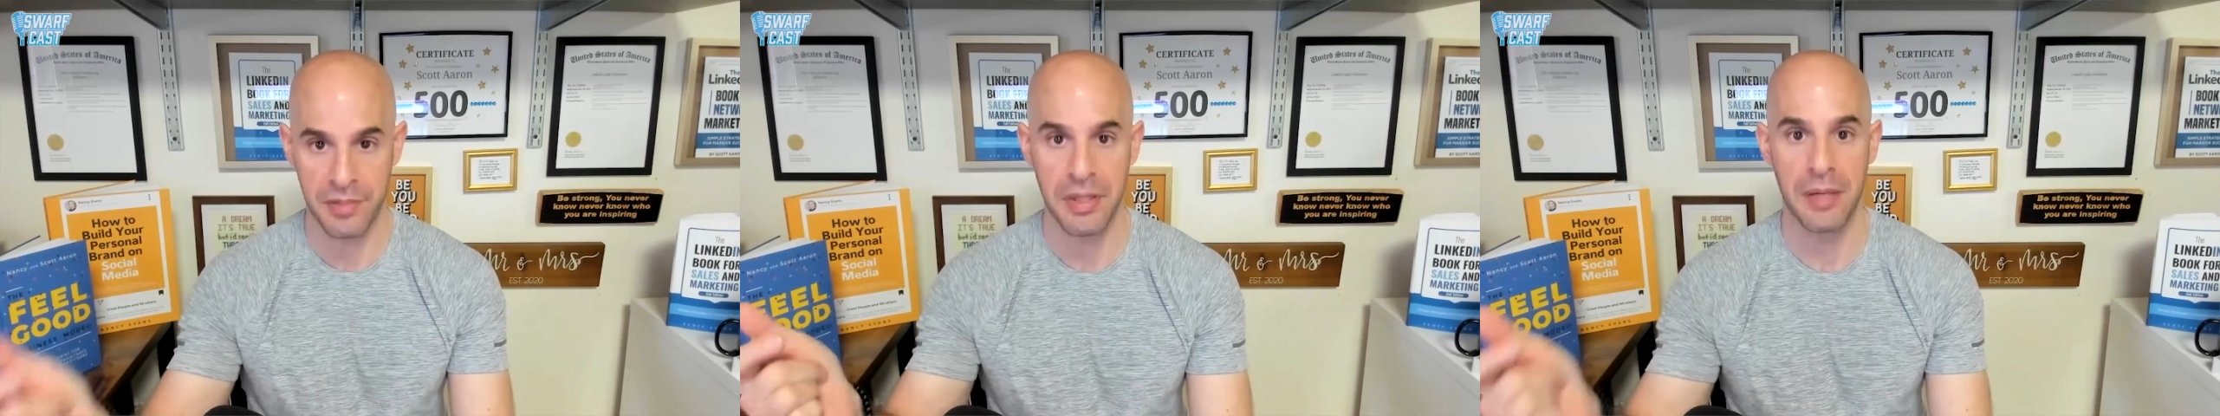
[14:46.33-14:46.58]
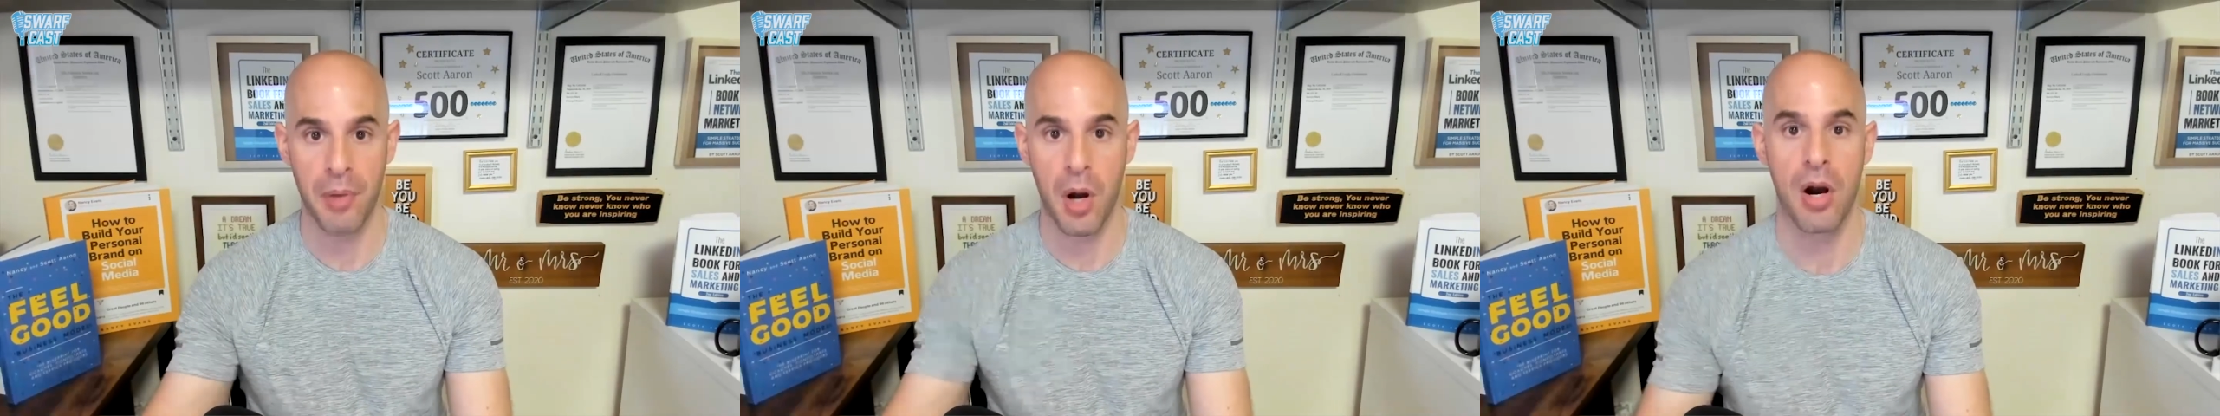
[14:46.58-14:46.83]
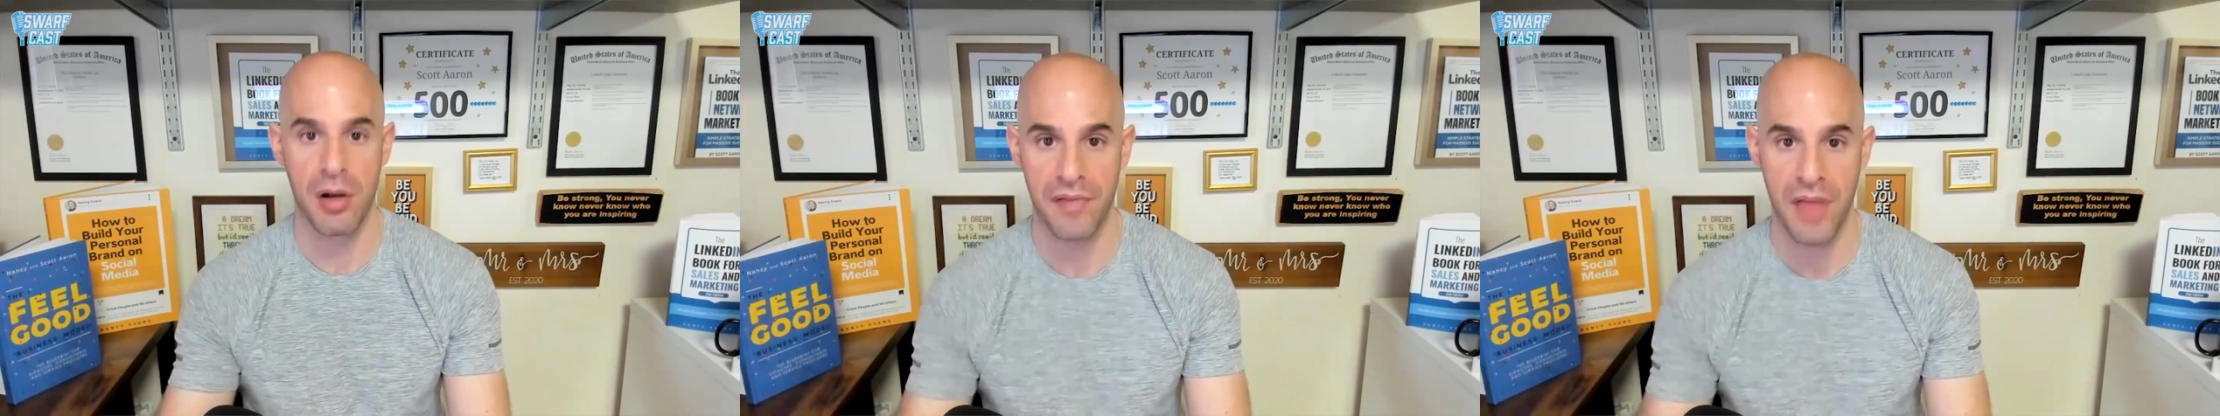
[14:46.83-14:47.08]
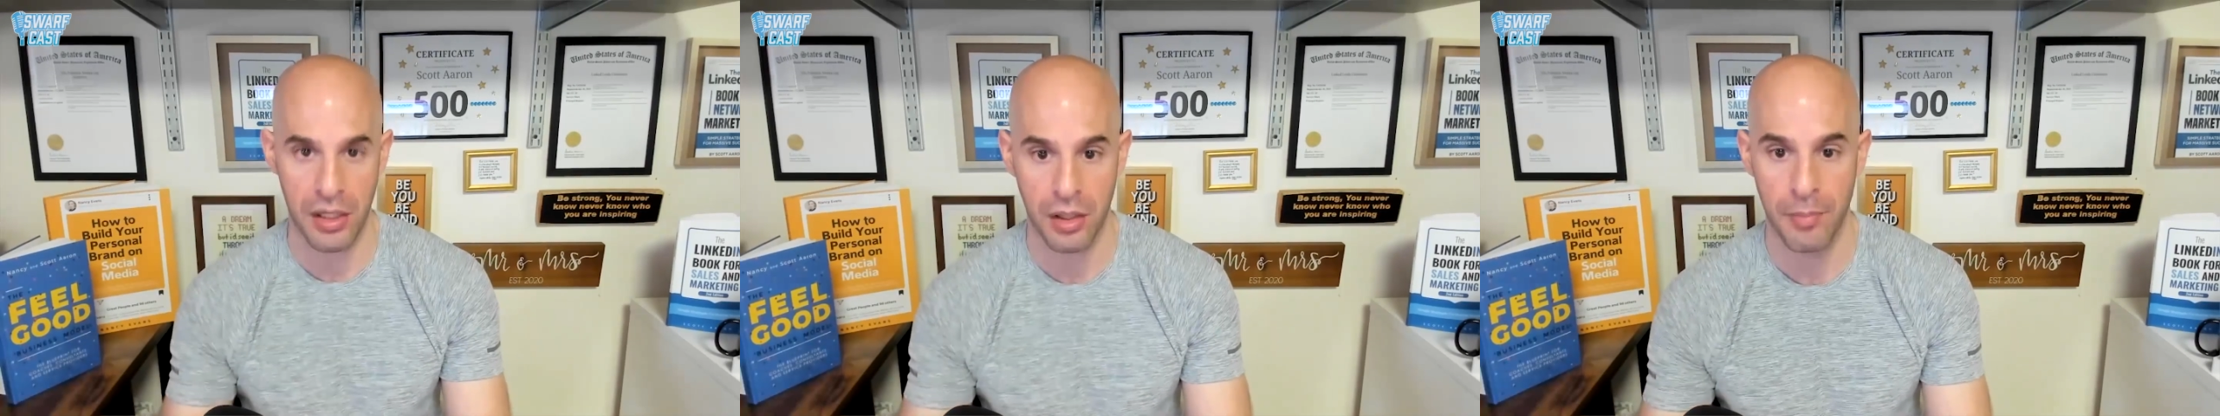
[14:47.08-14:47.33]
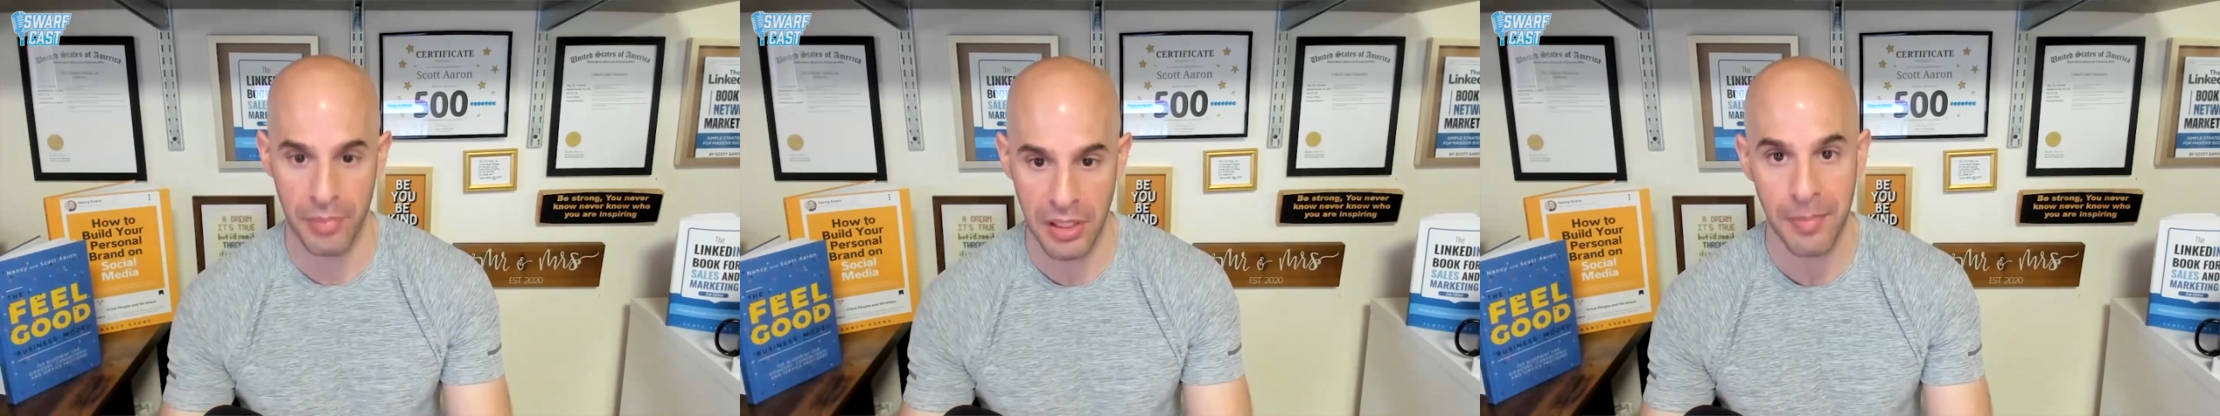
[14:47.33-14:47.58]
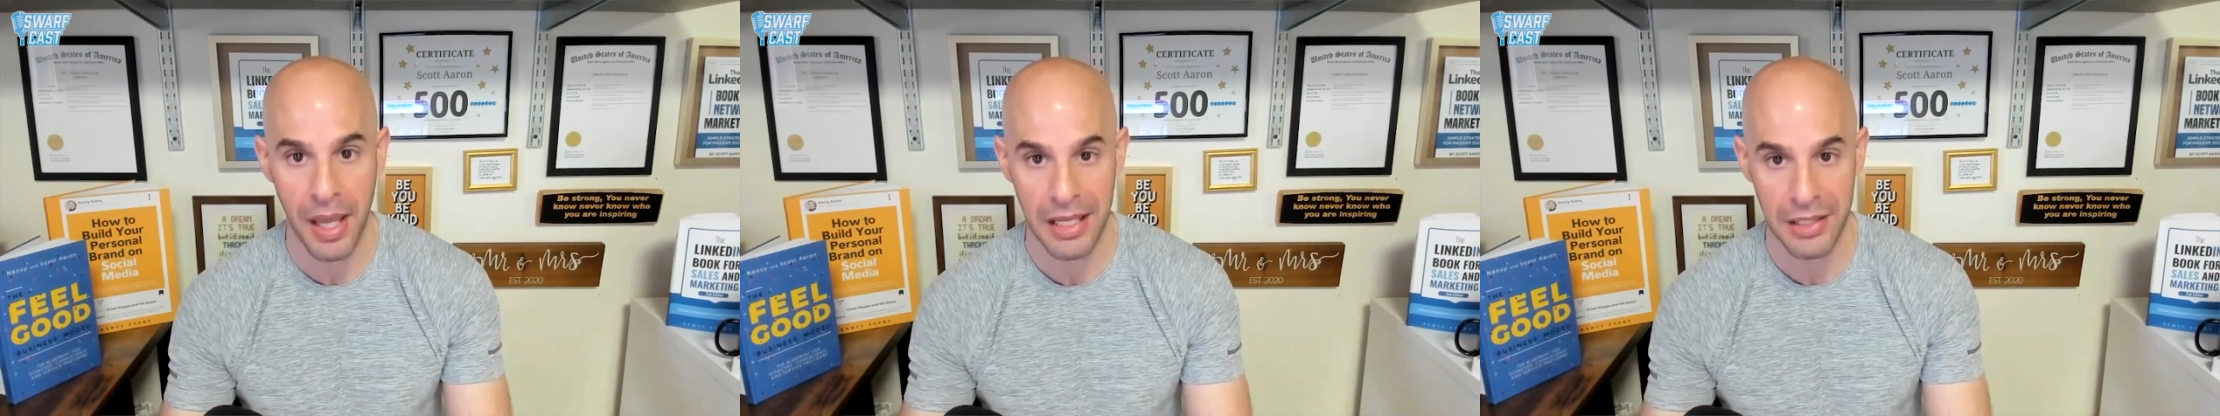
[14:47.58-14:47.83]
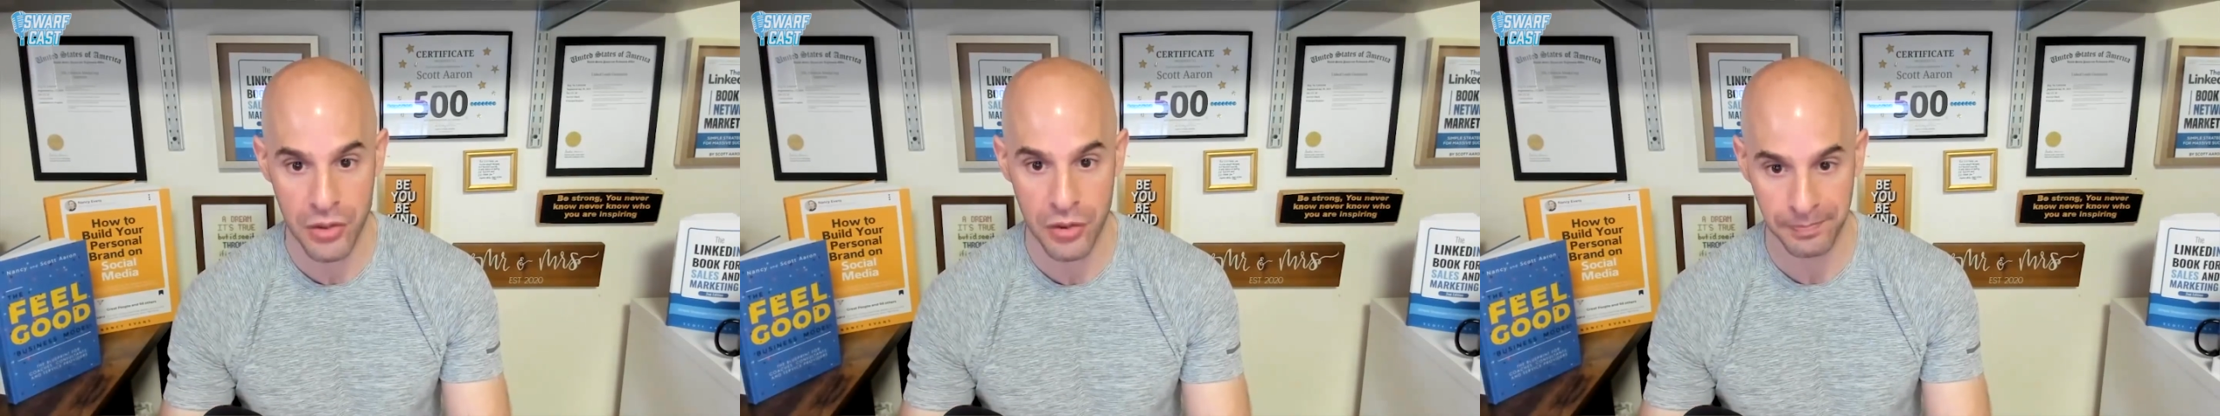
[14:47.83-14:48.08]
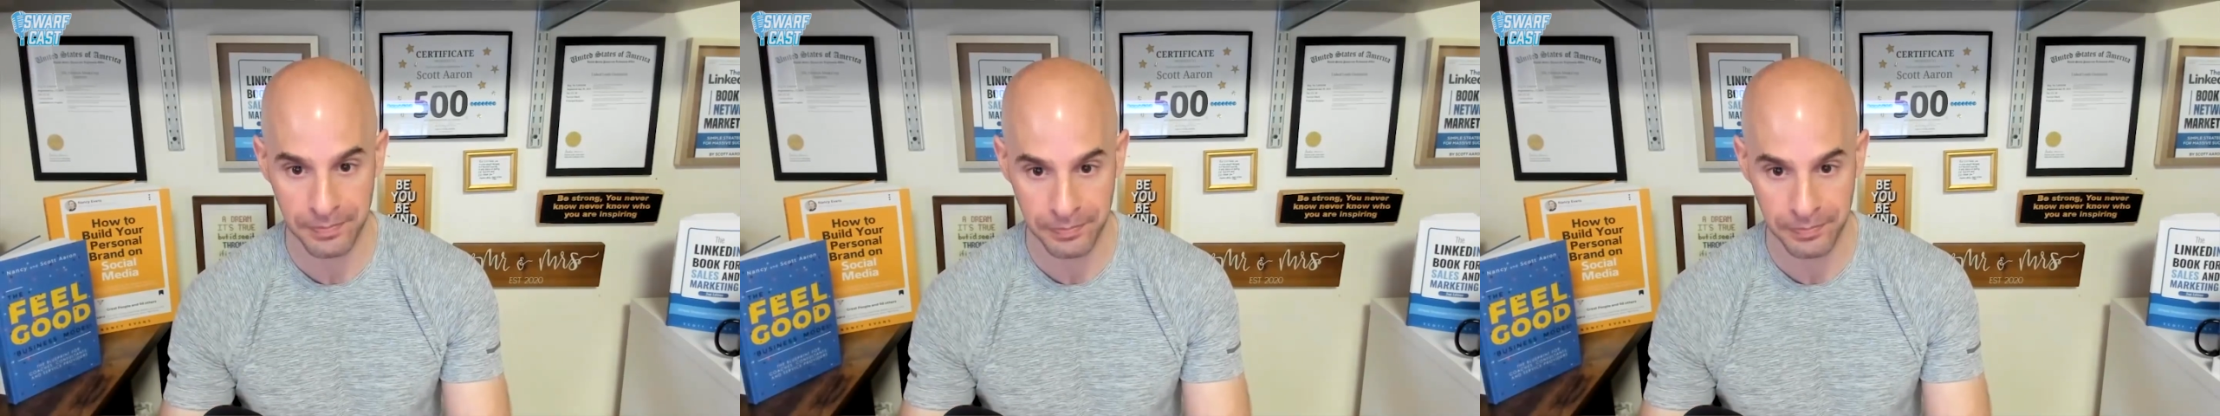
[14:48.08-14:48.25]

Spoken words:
be a part of that company page.